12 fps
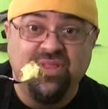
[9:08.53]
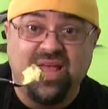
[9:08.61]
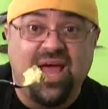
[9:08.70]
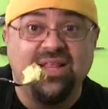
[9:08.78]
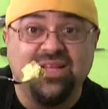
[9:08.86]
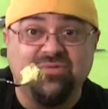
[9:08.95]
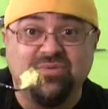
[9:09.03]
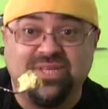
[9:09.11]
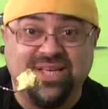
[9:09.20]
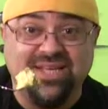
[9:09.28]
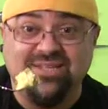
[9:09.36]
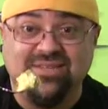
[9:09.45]
that this was
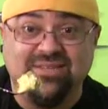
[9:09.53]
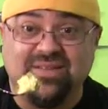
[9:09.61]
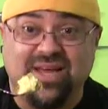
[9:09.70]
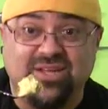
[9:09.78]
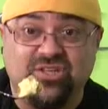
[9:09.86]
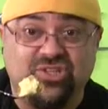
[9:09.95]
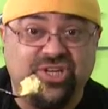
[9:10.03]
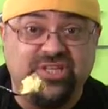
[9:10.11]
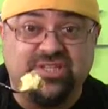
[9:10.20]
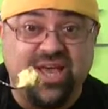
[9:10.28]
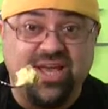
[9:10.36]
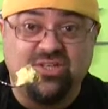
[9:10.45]
the easiest like
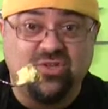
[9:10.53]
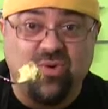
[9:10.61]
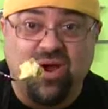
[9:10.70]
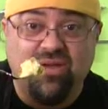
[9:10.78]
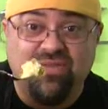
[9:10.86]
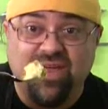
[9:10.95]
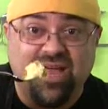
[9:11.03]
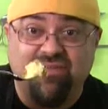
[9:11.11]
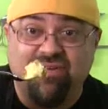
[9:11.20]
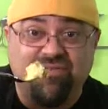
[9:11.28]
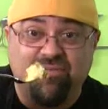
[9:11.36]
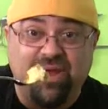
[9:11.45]
cheesecake square thing
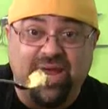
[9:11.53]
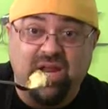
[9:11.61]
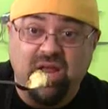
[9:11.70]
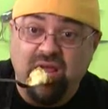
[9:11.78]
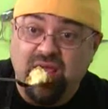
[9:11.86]
I've ever made.